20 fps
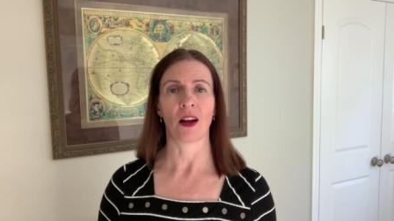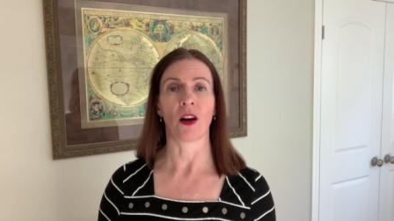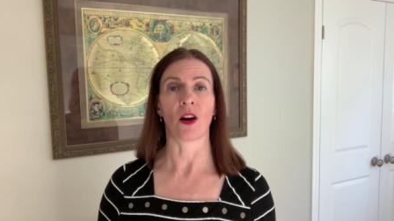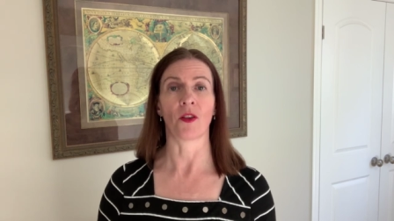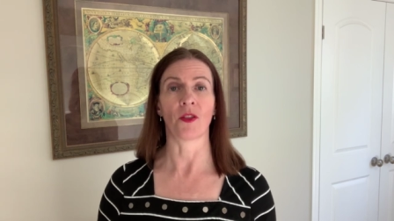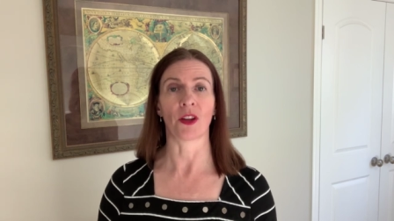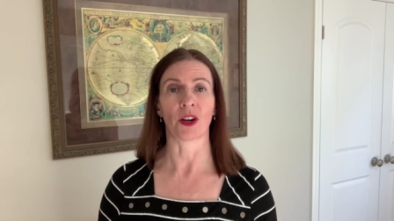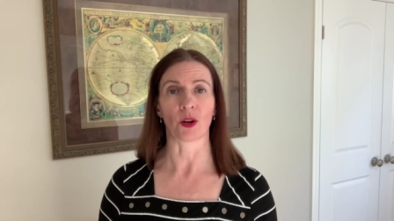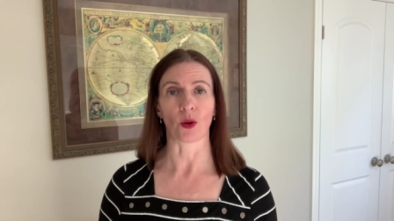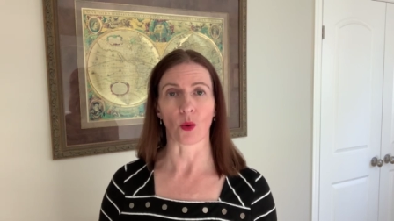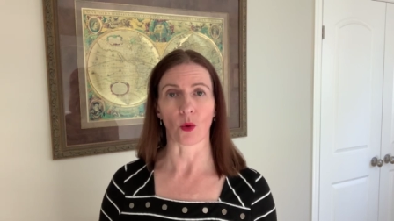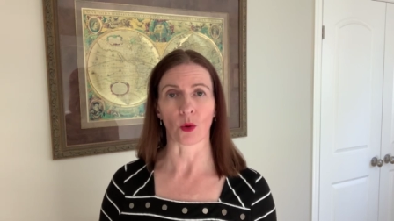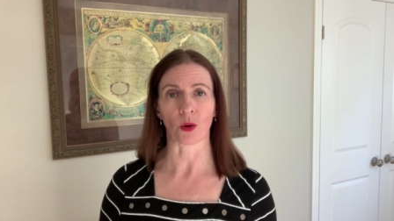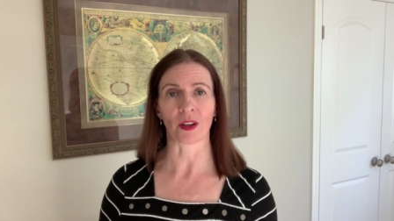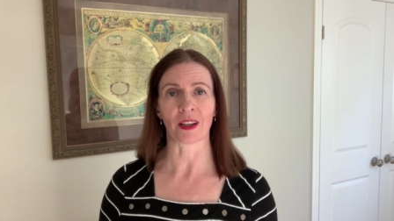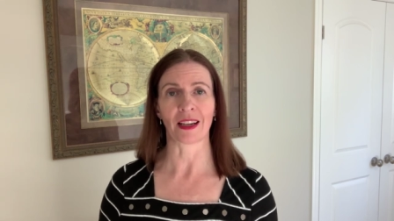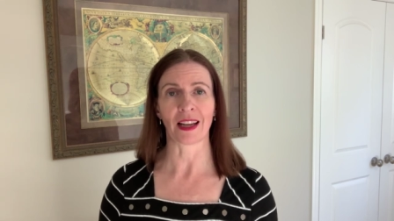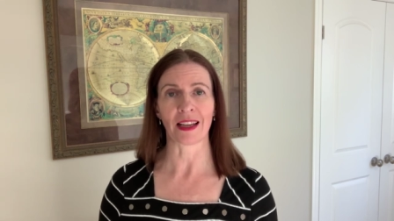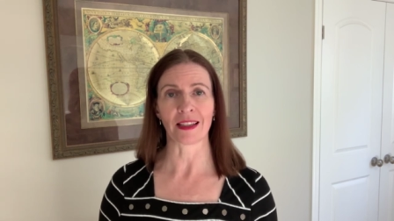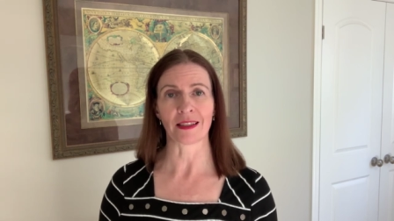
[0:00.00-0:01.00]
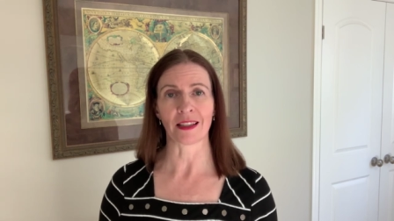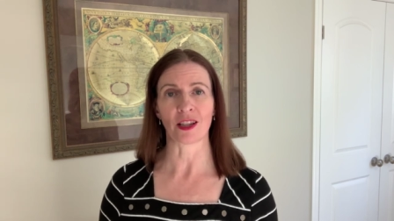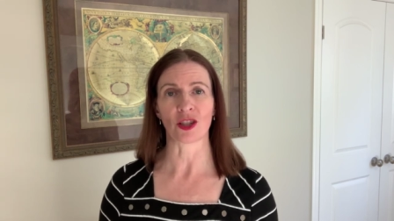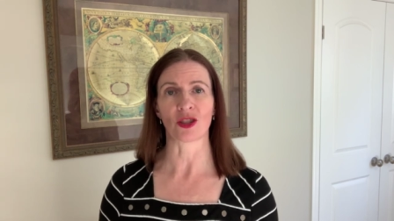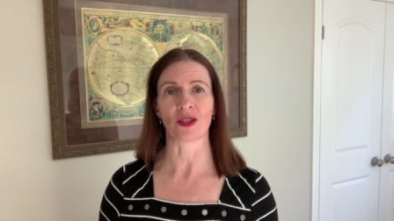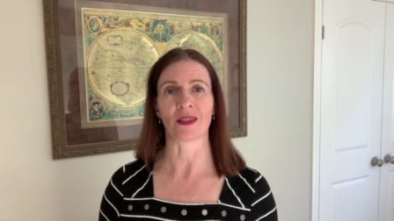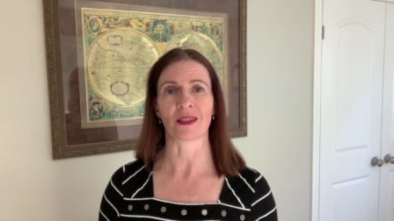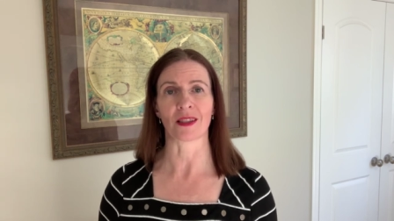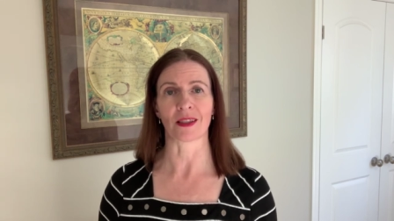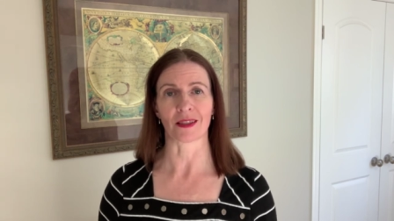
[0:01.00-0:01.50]
on their
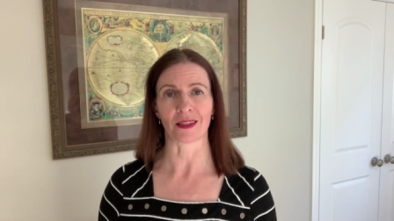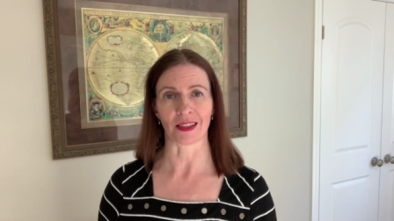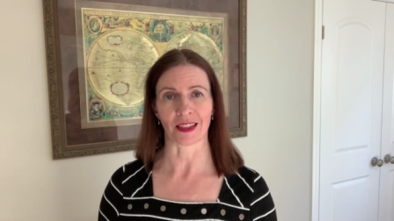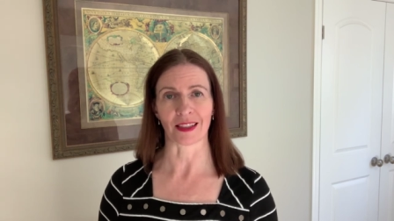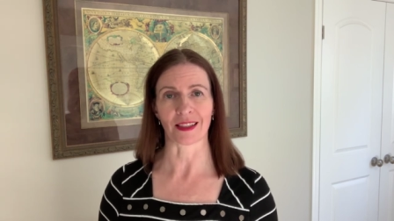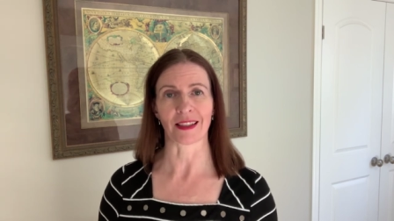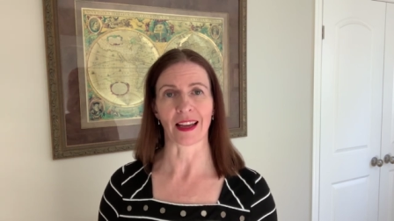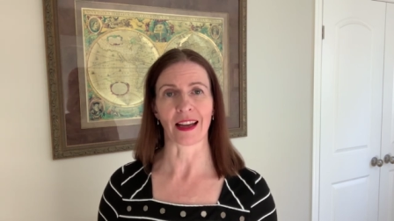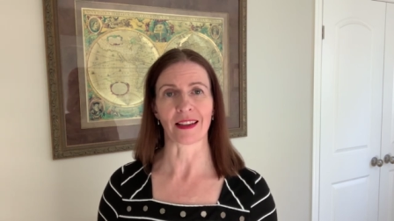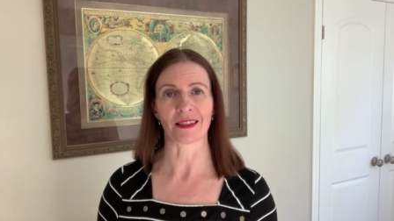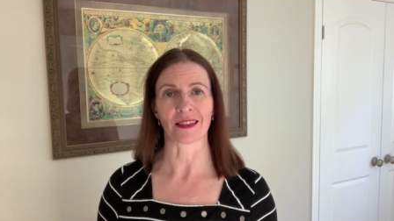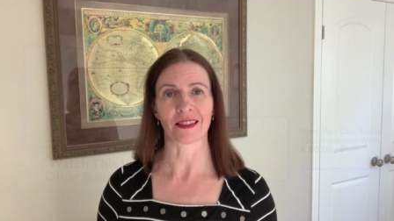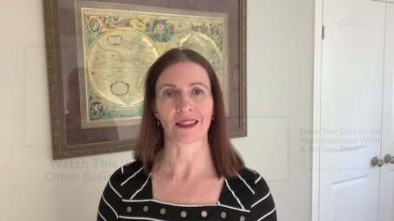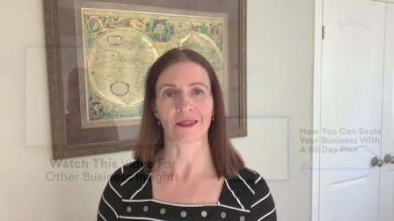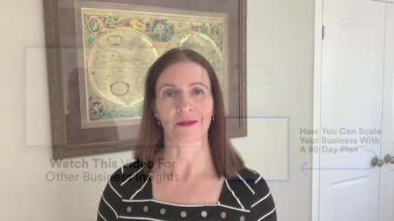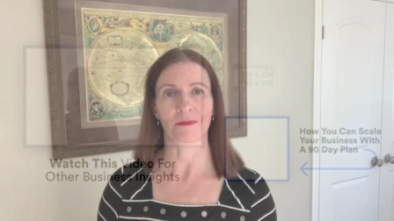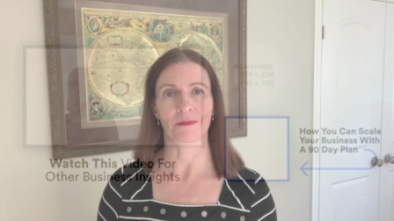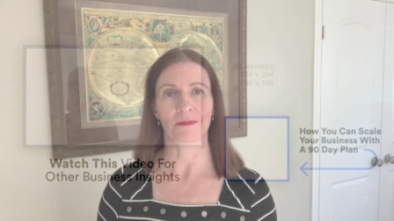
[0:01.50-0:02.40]
organization's success.